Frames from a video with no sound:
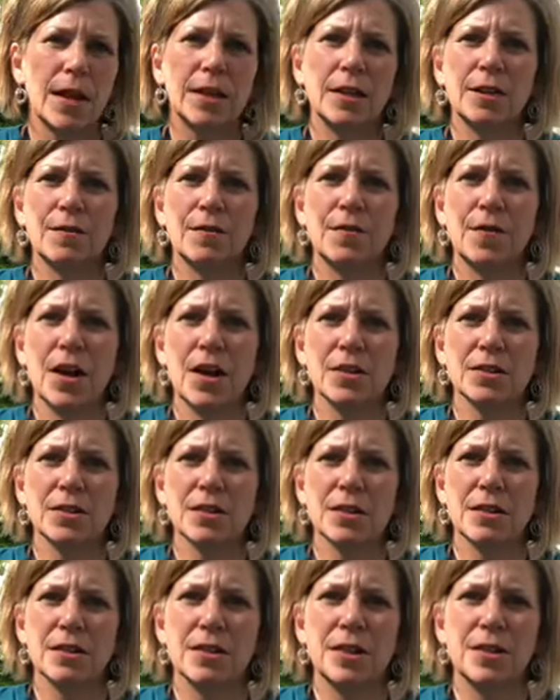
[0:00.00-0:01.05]
it
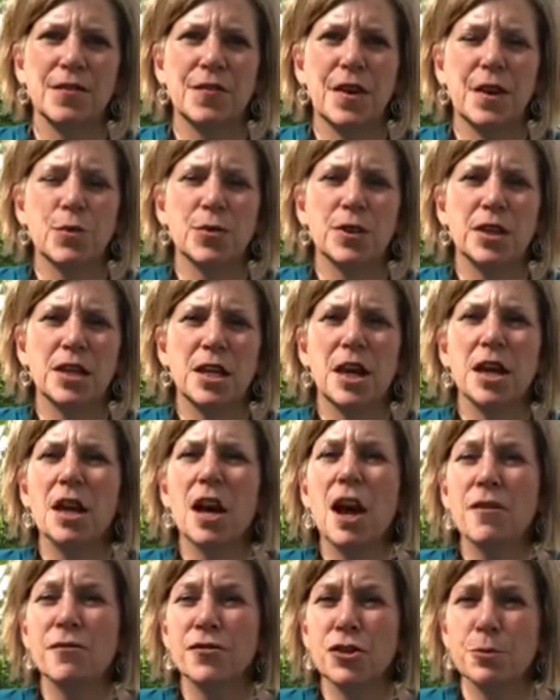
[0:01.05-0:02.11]
felt really
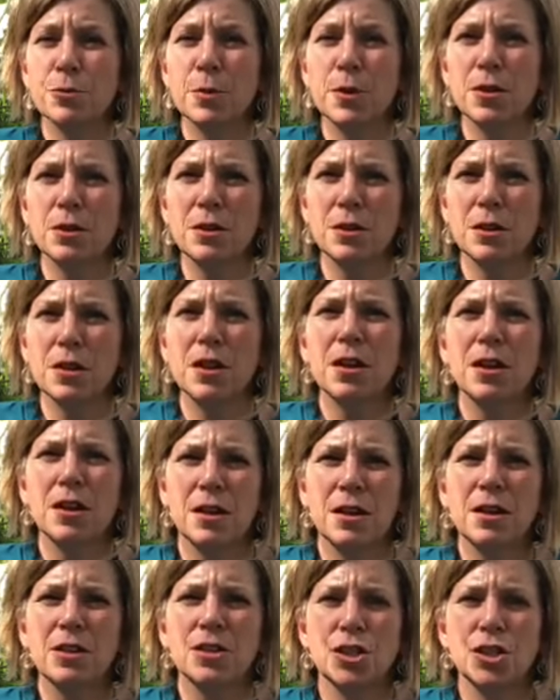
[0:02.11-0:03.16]
uncomfortable
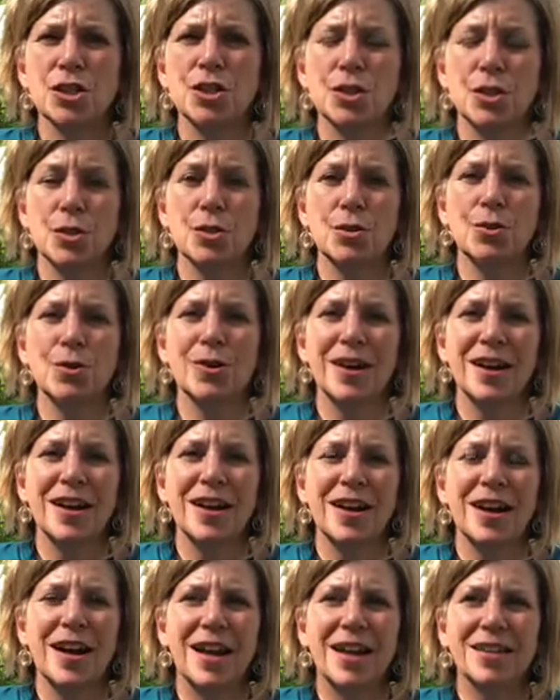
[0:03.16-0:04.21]
to do,
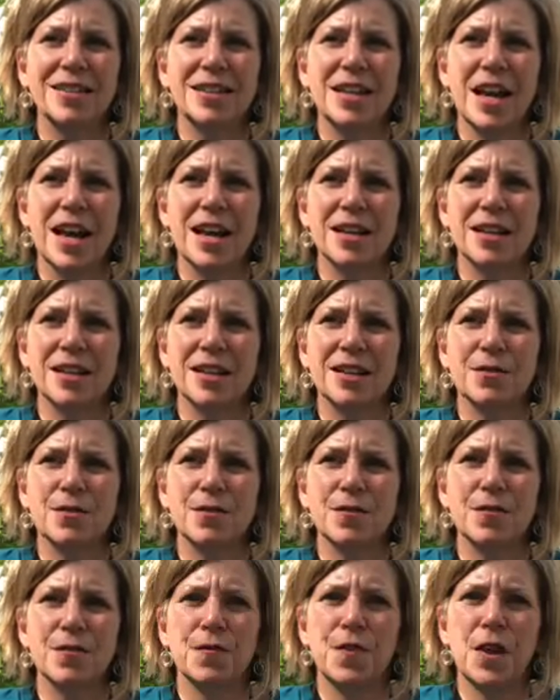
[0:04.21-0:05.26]
and yet
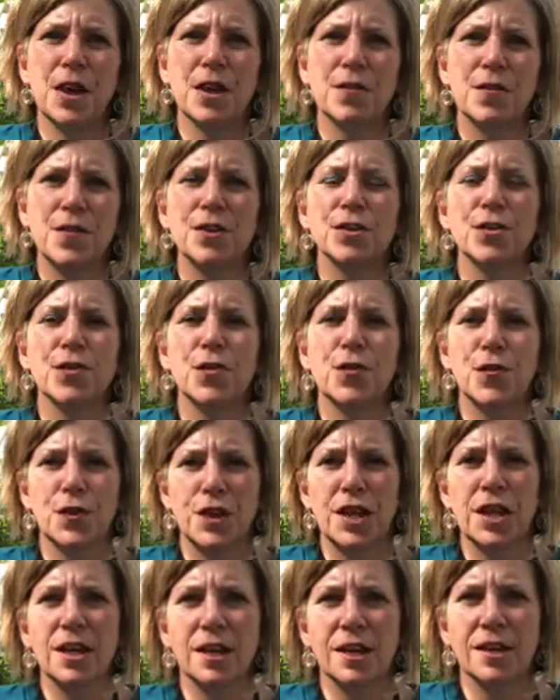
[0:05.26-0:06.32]
it feels
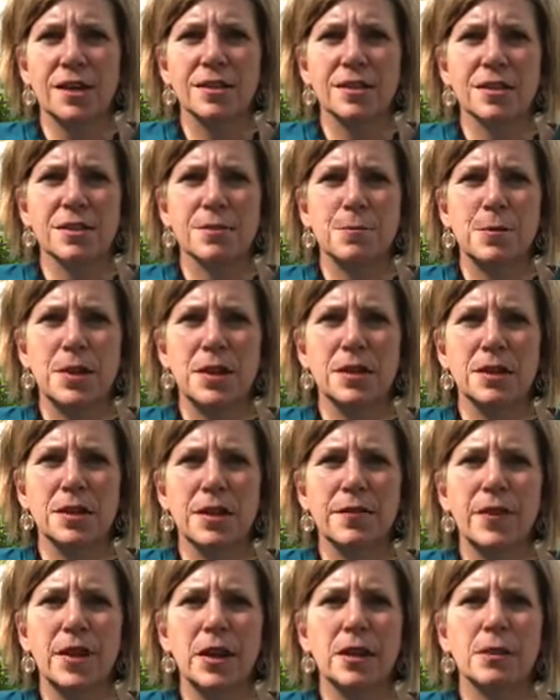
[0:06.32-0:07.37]
freeing to be
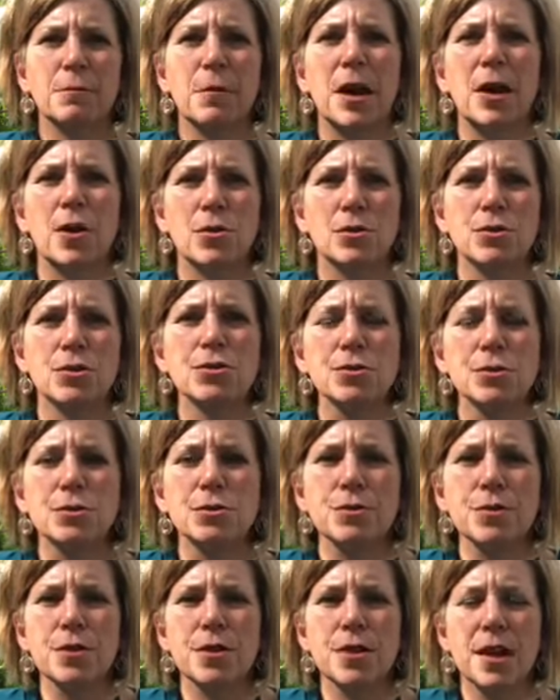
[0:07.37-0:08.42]
living in my own
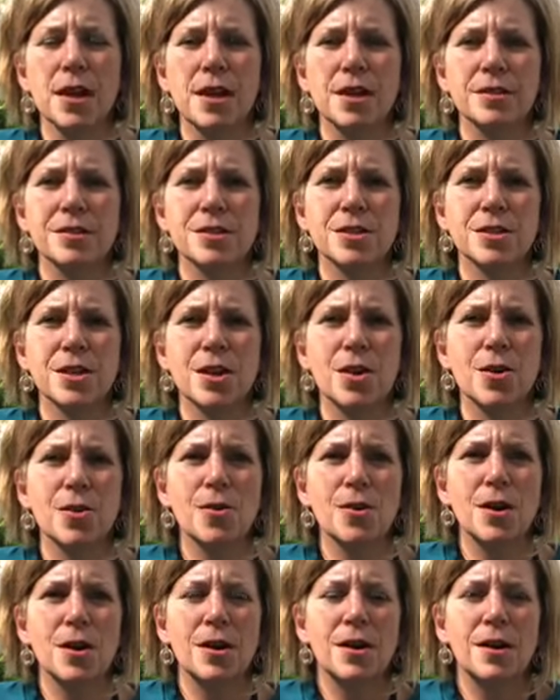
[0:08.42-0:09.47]
truth. And
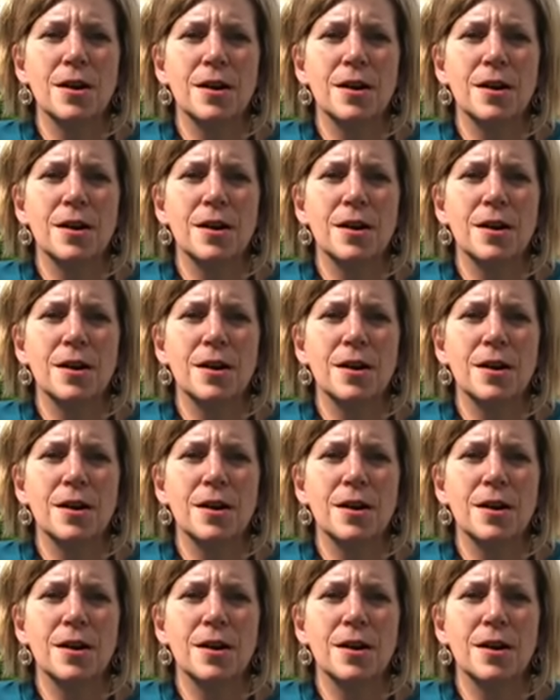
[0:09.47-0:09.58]
so